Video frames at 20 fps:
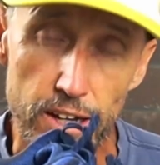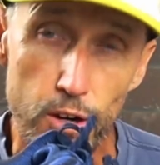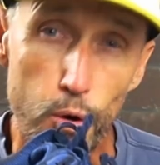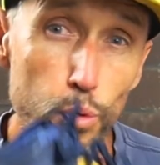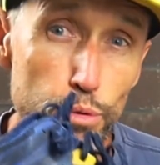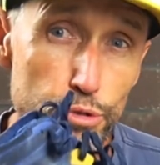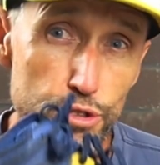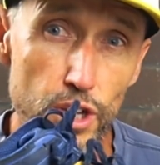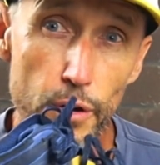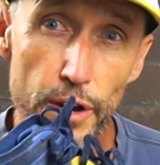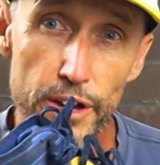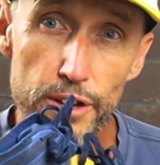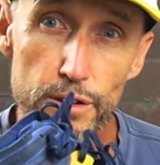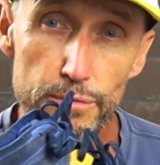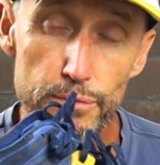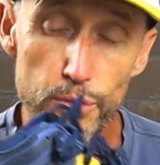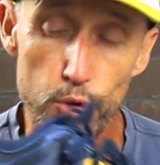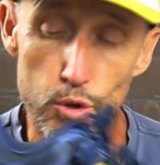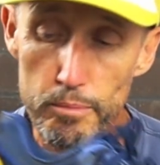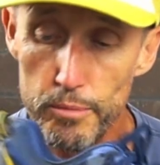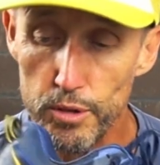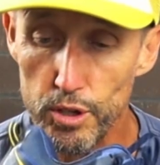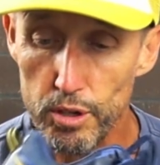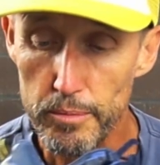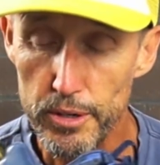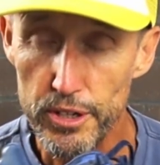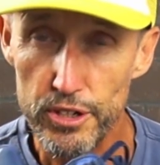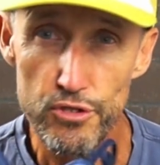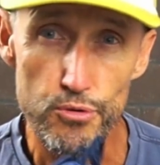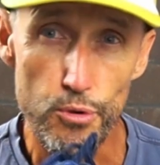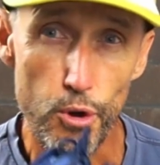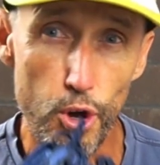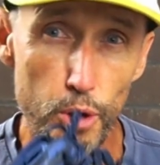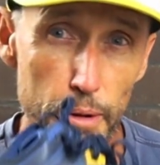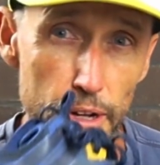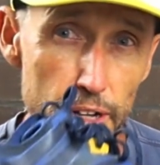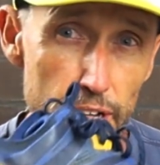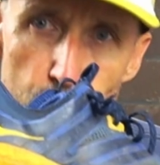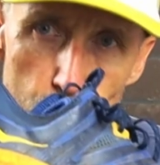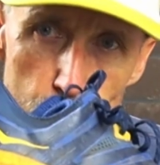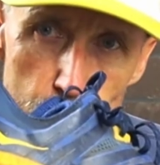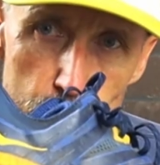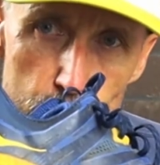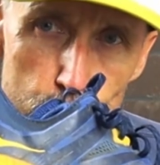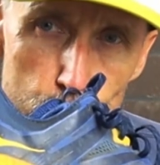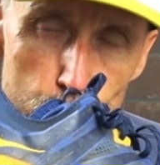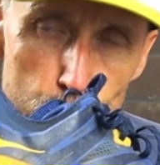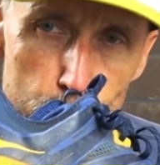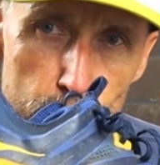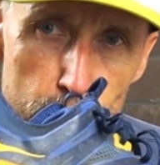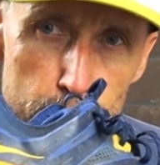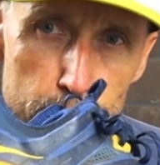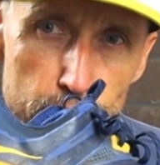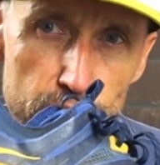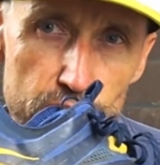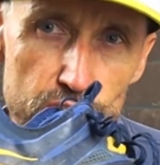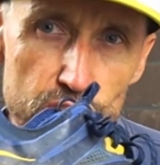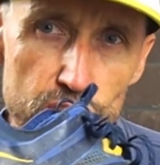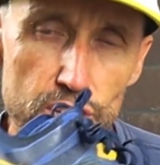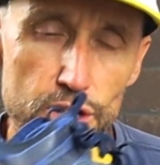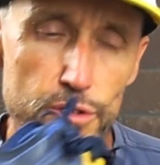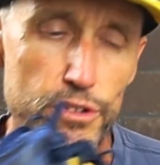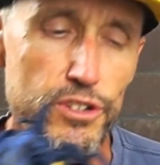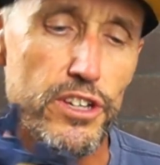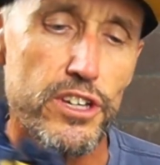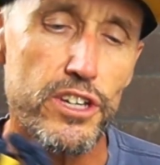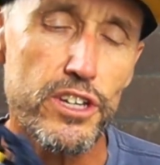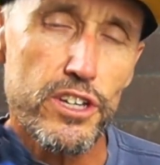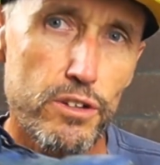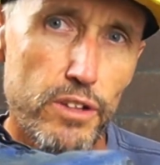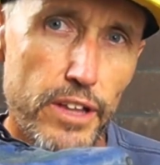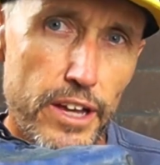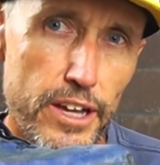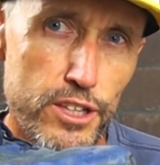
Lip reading: I also had a 4mm drop, 32mm here in the heel